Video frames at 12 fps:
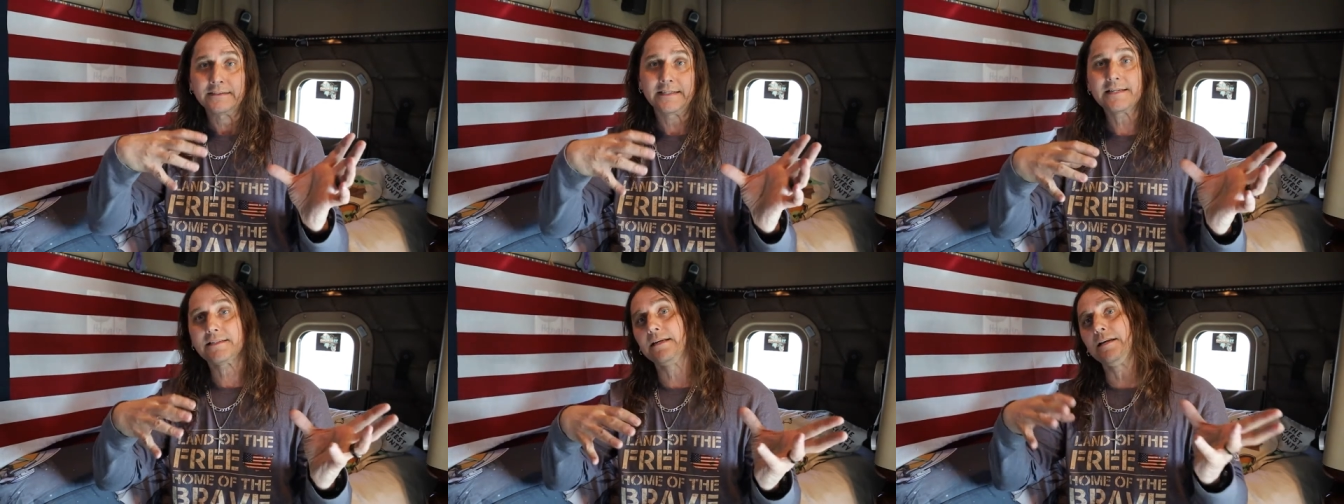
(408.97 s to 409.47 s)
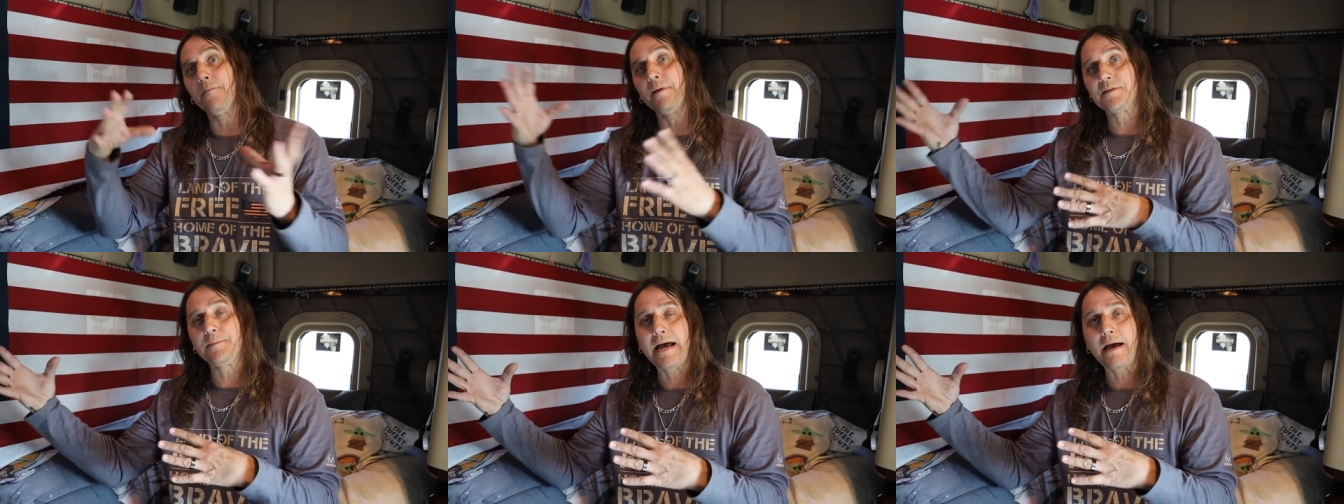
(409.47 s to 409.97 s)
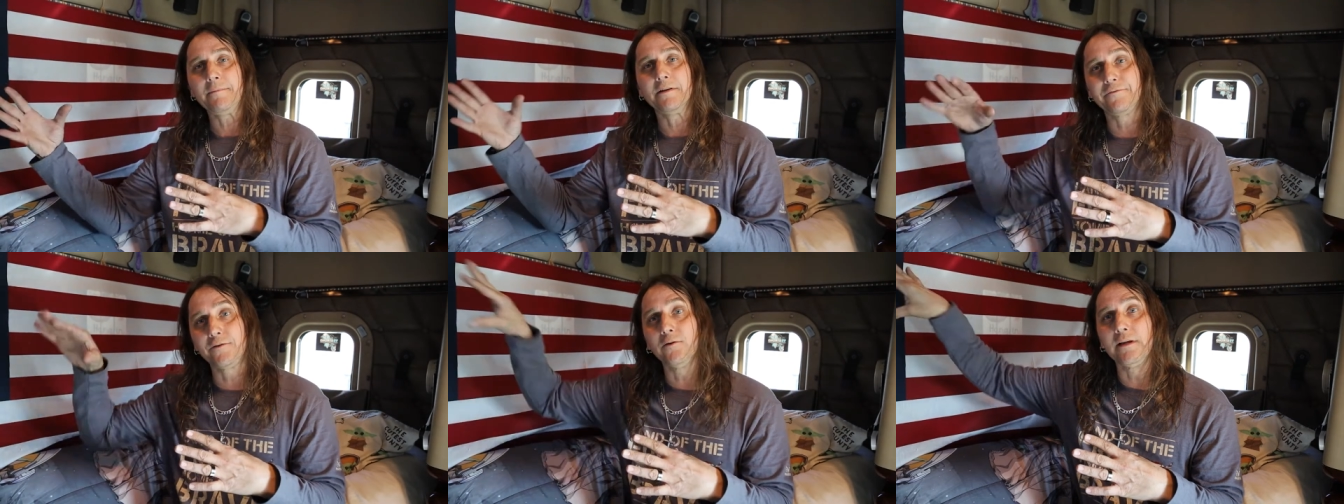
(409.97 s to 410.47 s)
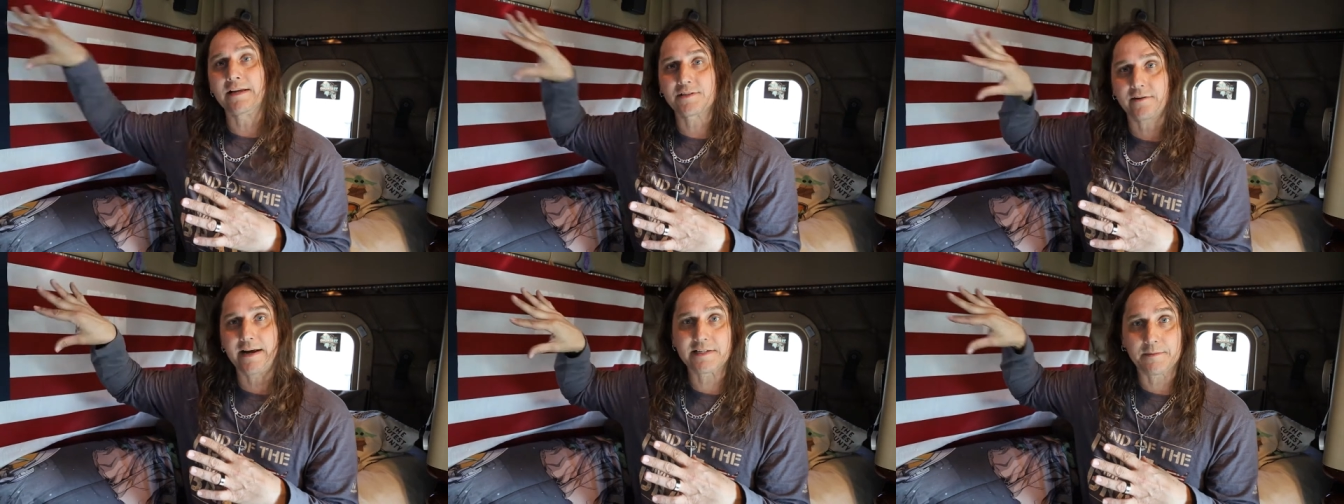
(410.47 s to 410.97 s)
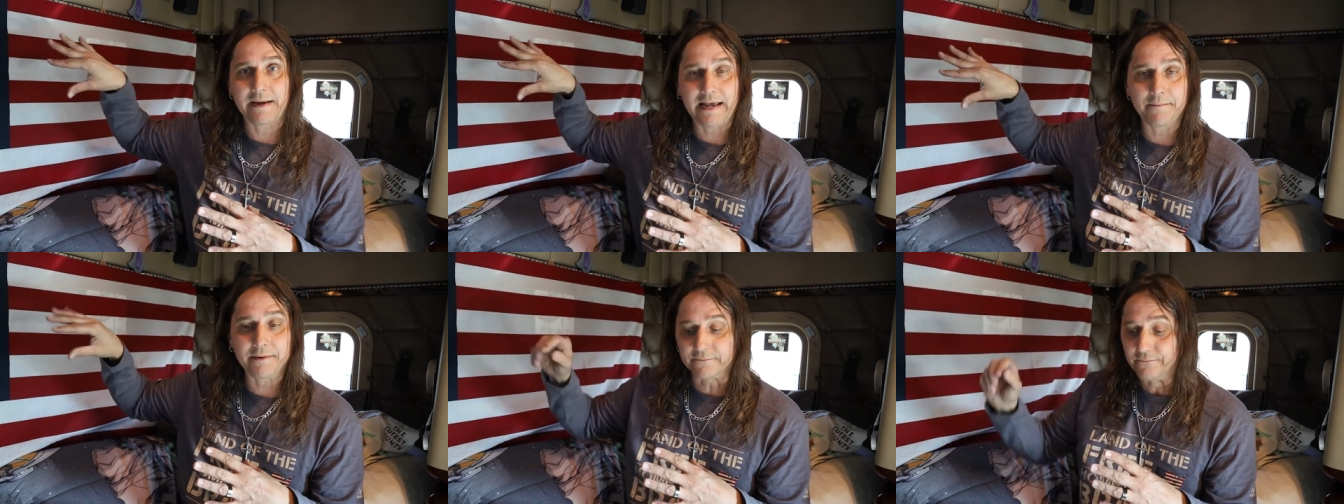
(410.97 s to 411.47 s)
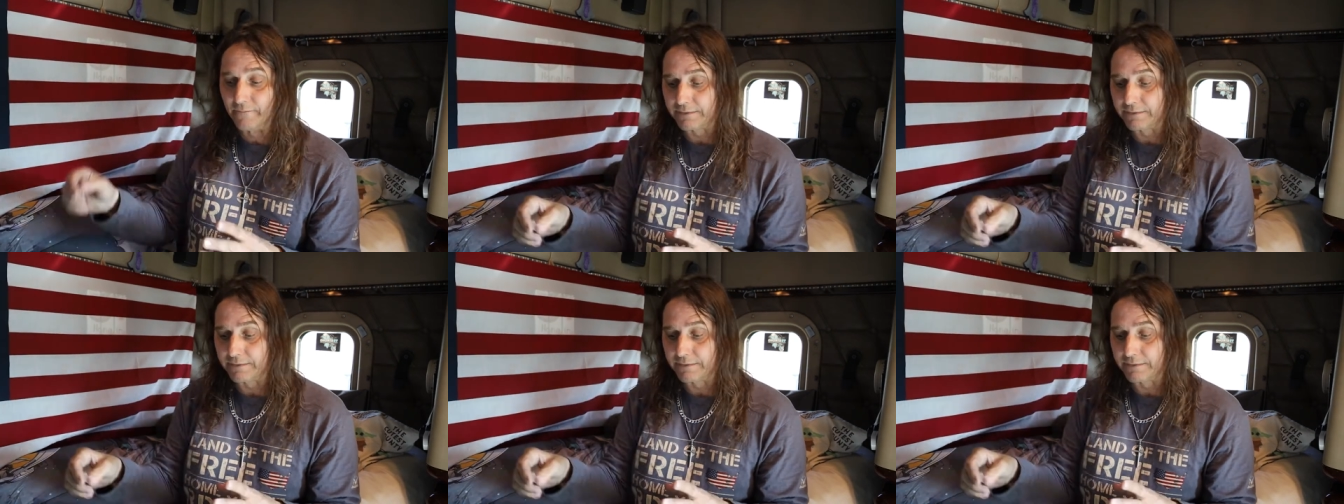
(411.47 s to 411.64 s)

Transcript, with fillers: section, nobody's behind me. The fuel lines are actually behind me.